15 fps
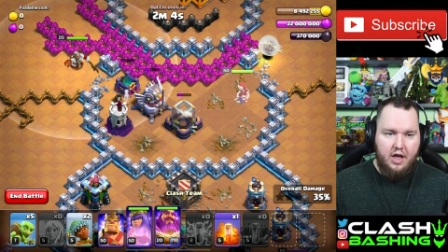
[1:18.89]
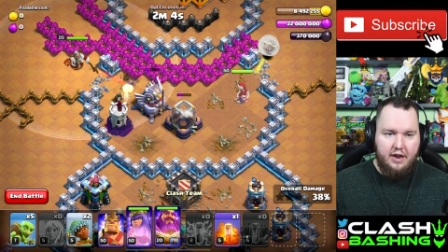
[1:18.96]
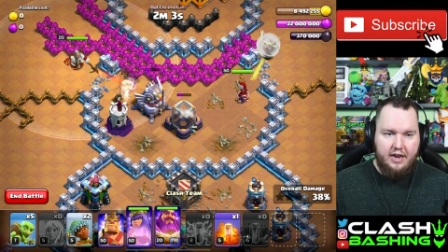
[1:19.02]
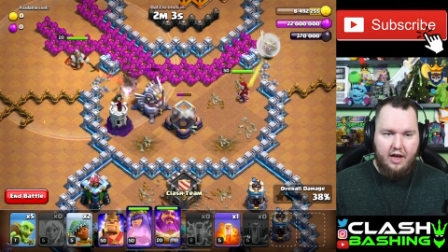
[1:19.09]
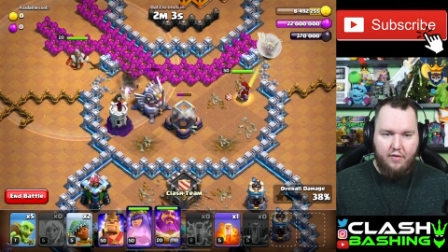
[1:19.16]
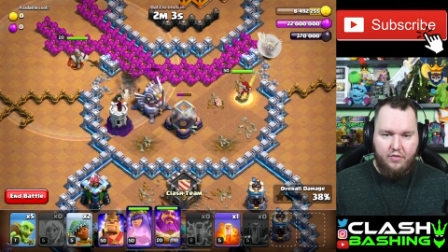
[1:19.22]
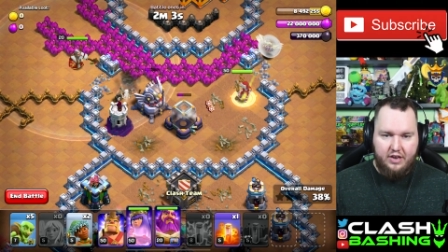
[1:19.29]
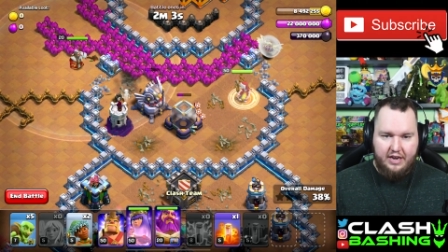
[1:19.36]

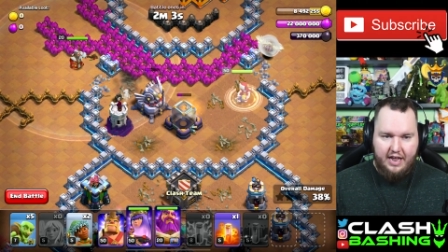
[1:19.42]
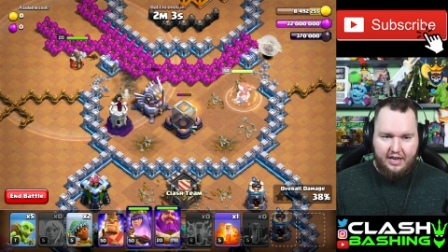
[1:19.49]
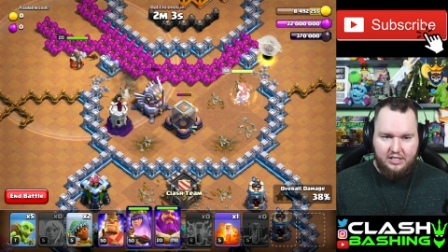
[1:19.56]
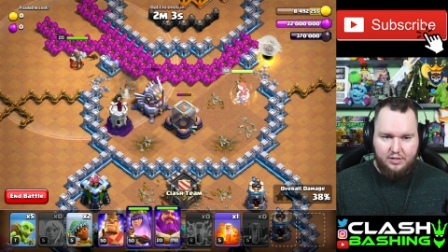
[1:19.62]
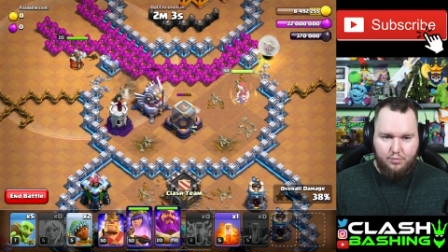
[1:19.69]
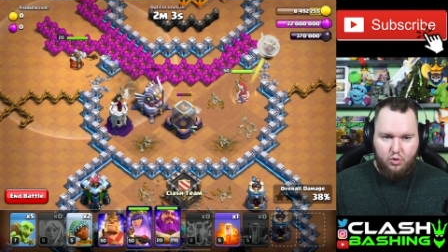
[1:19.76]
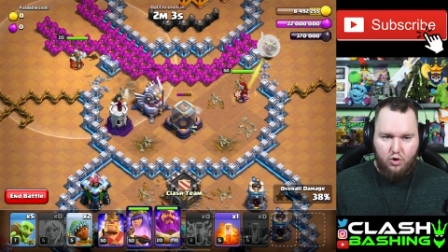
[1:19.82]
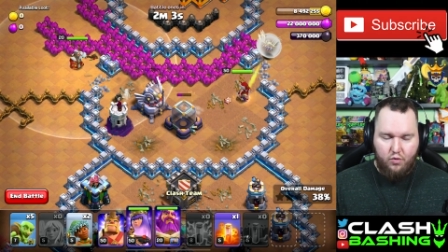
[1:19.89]
Now, the
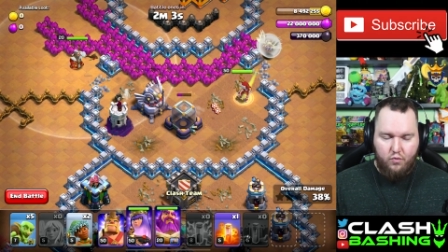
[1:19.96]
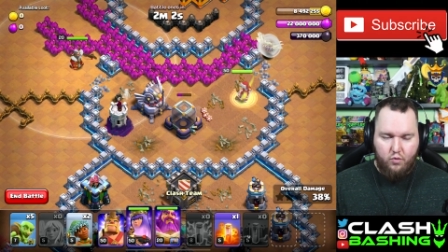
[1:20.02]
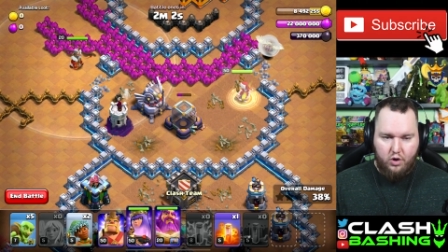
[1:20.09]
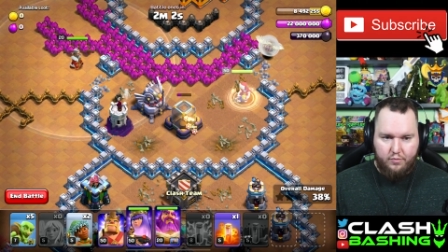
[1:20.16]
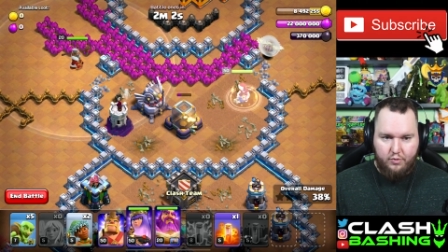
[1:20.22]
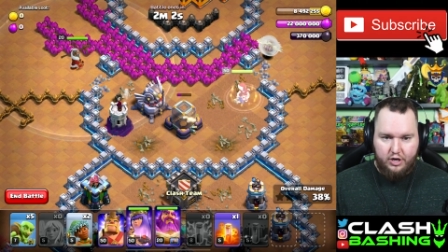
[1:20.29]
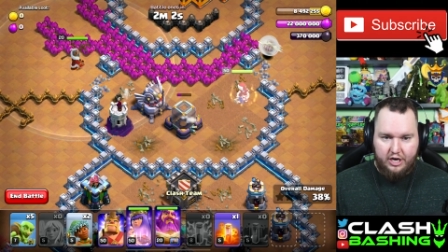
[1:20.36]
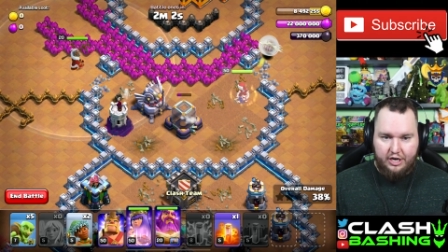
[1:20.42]
next move,
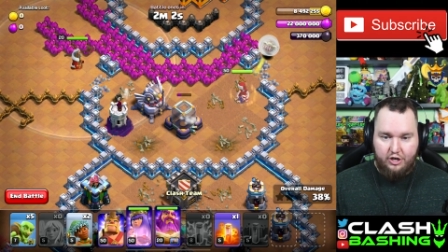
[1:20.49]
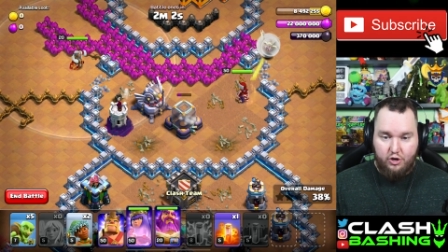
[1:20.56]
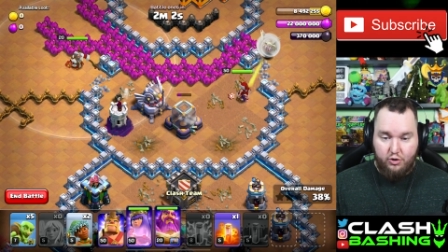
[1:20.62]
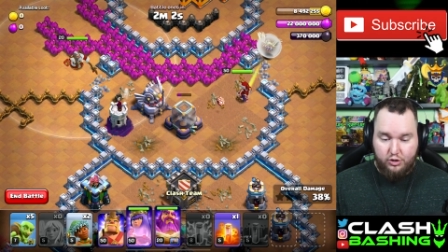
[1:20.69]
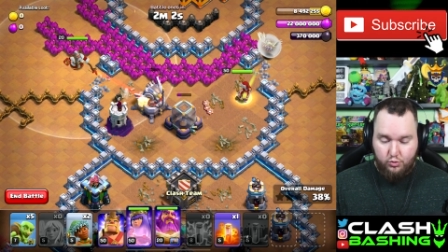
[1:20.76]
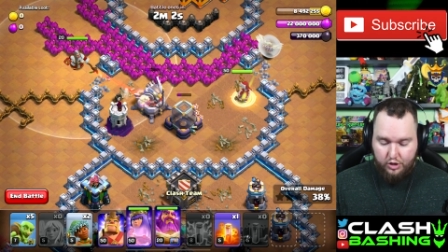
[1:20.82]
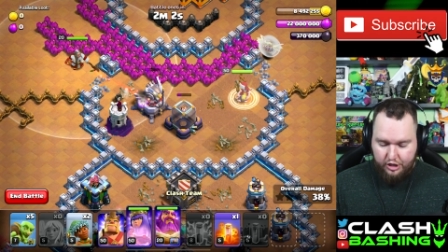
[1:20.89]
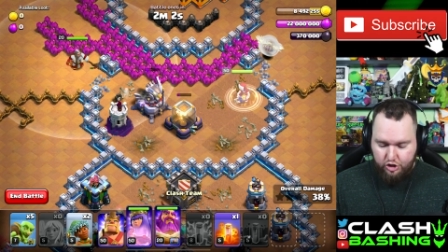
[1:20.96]
what we're going to do
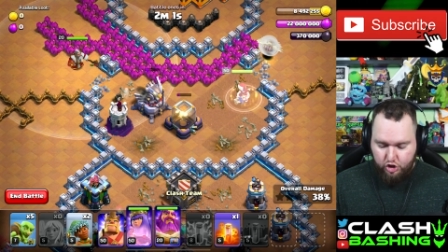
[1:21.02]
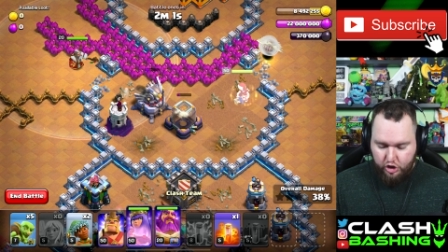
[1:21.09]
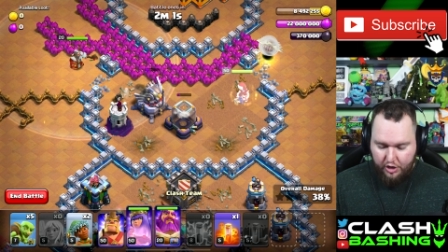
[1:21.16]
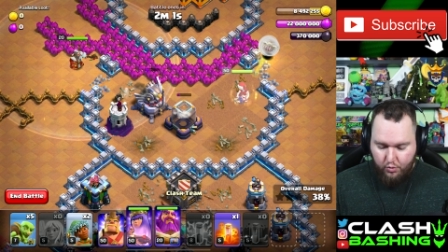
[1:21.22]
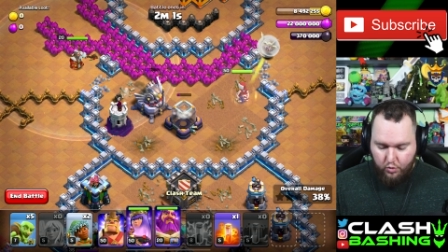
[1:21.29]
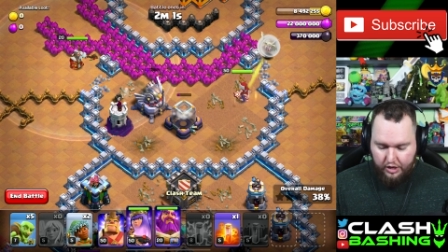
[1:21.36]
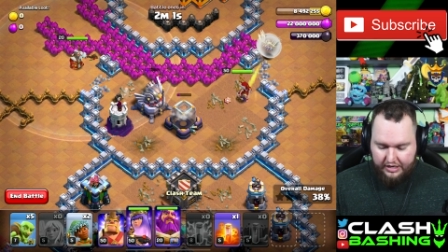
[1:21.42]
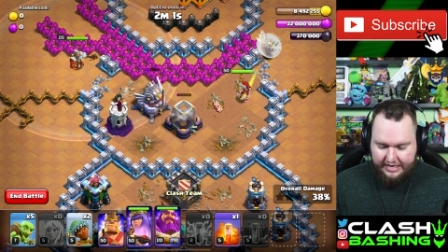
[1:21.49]
is we're going to try to
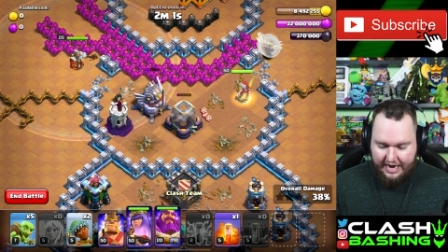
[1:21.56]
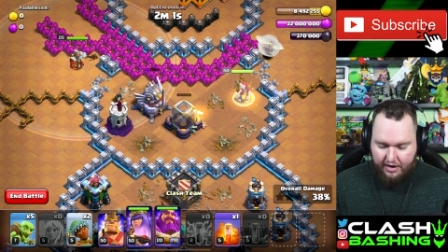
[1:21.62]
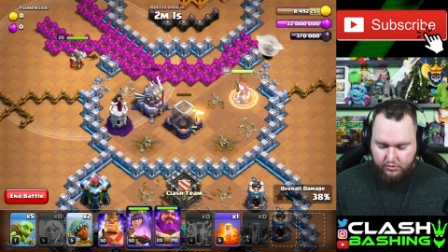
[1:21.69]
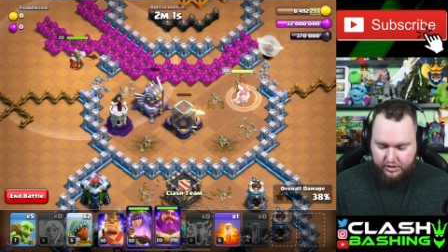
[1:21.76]
work down